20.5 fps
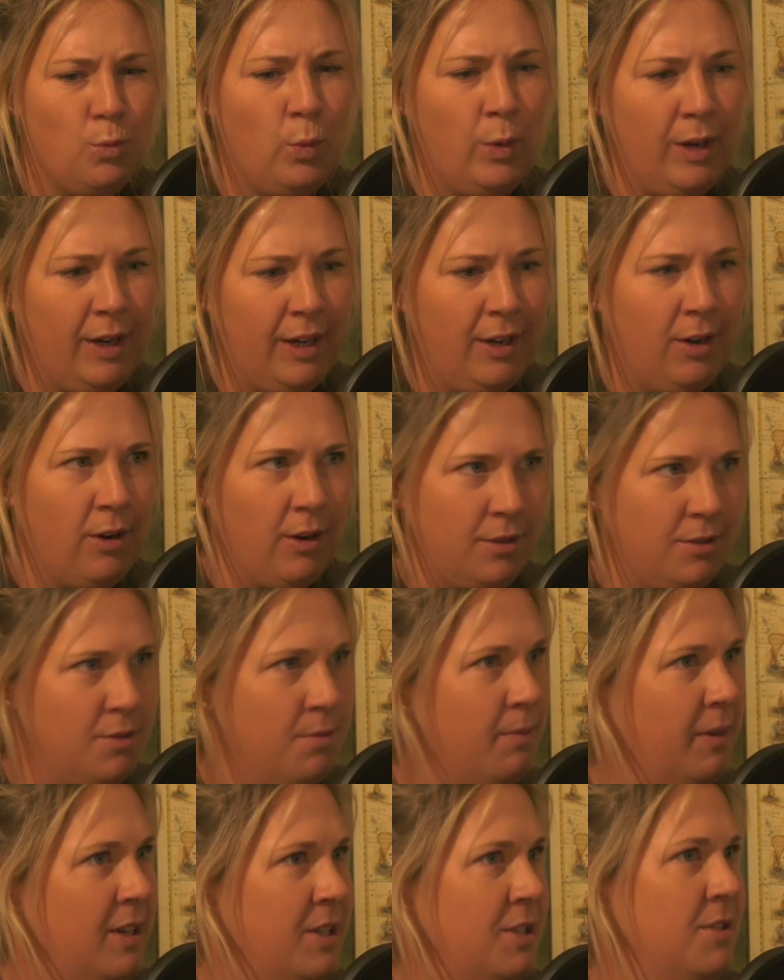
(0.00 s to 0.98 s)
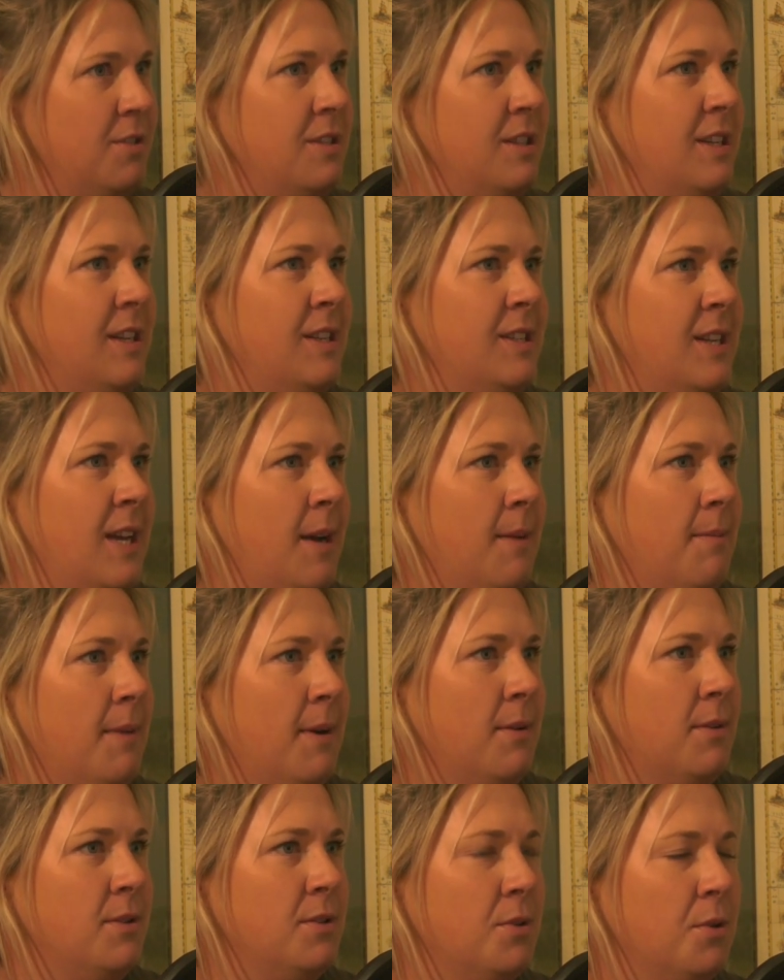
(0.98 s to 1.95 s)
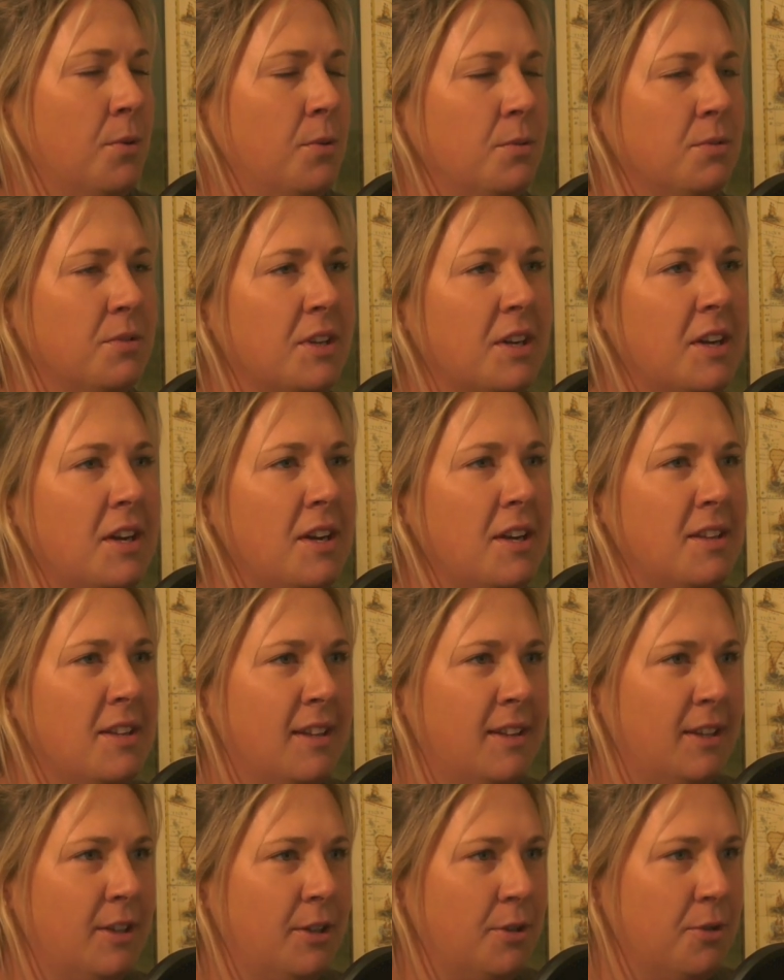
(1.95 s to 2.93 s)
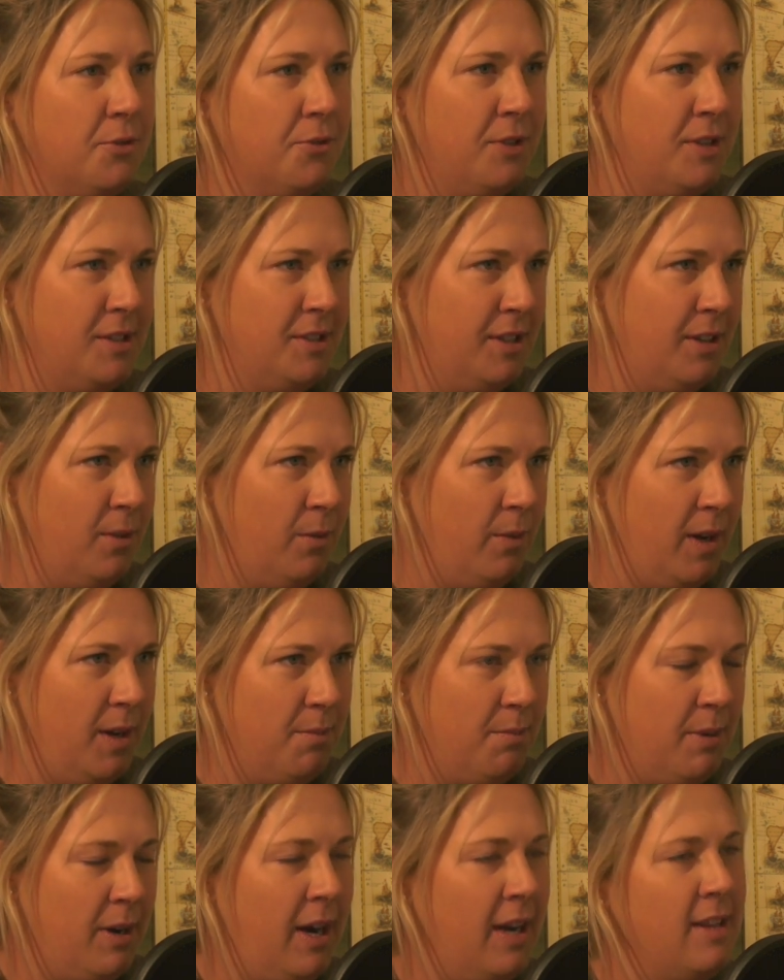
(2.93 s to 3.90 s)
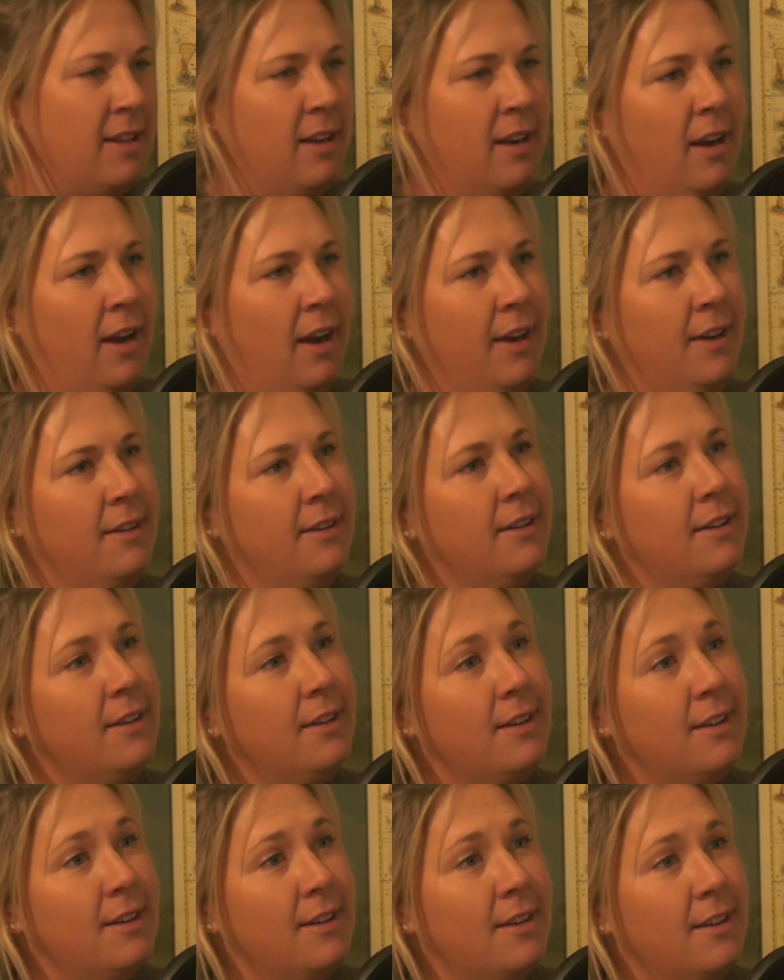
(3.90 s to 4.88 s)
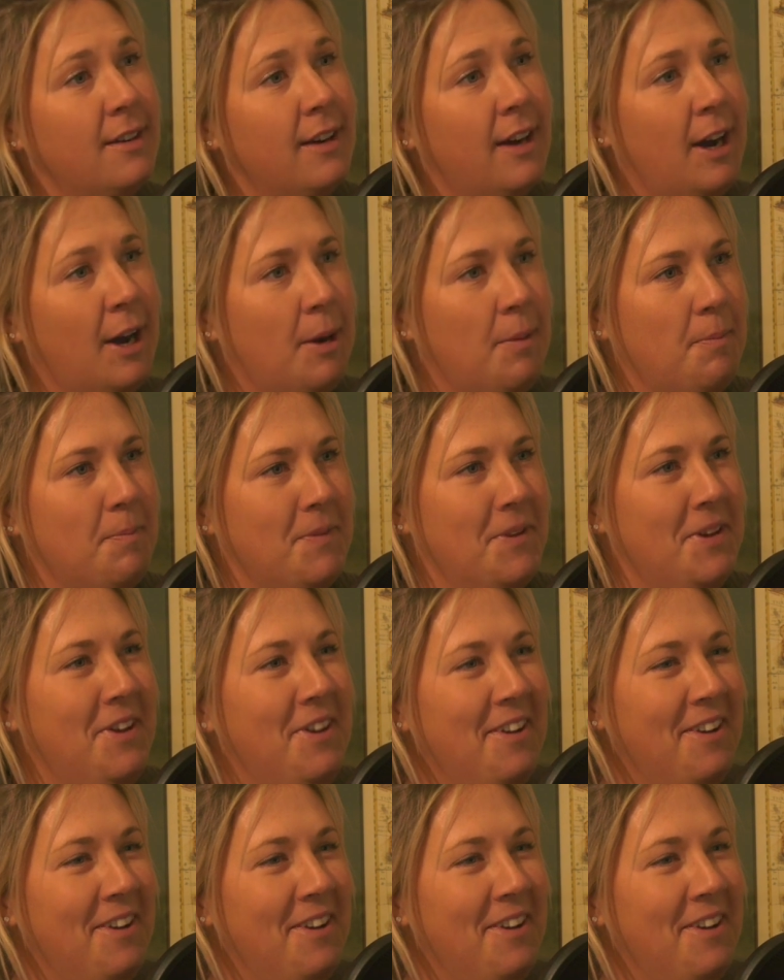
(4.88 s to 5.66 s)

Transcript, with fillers: when I got to my shooting exam, I was told that the girlfriends can wait behind the line. Um,